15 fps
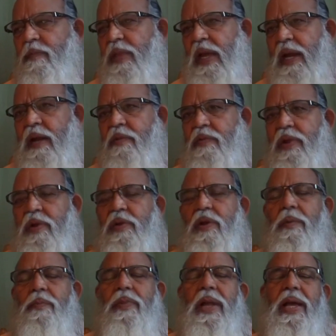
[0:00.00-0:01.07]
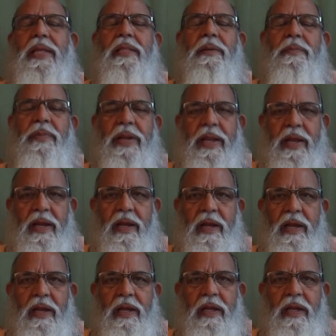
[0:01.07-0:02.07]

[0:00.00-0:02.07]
that when you apply the brake